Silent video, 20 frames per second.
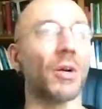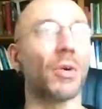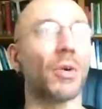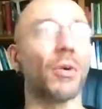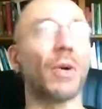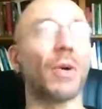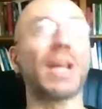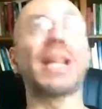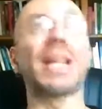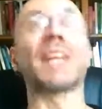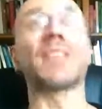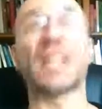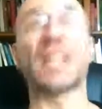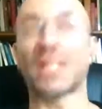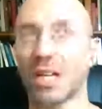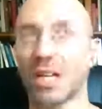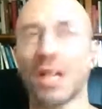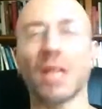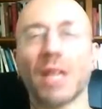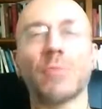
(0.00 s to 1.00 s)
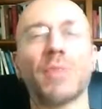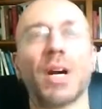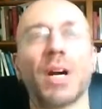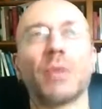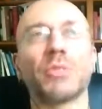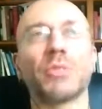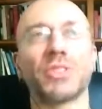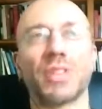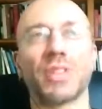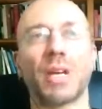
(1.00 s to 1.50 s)
well, at that time I
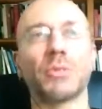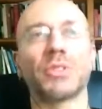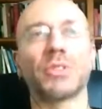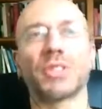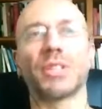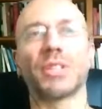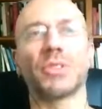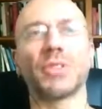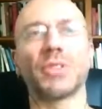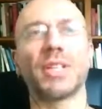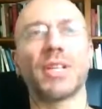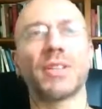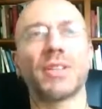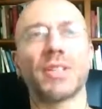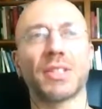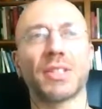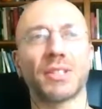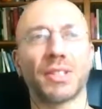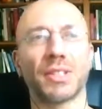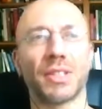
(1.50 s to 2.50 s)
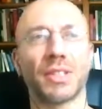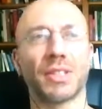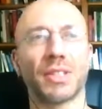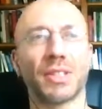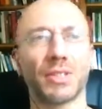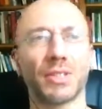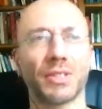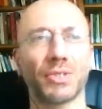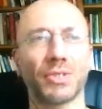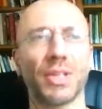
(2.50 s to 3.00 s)
was considering this
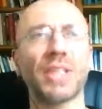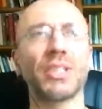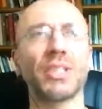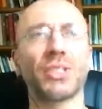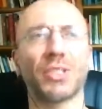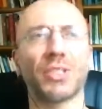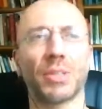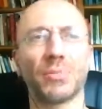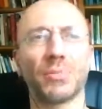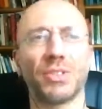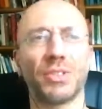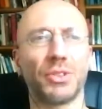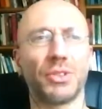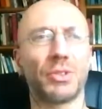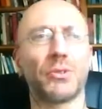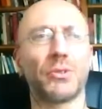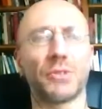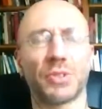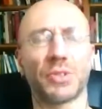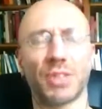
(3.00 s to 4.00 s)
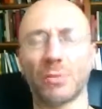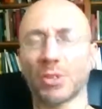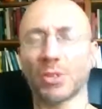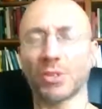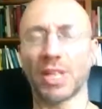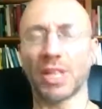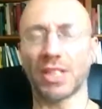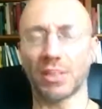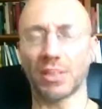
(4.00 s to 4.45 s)
a strange substitute for democratic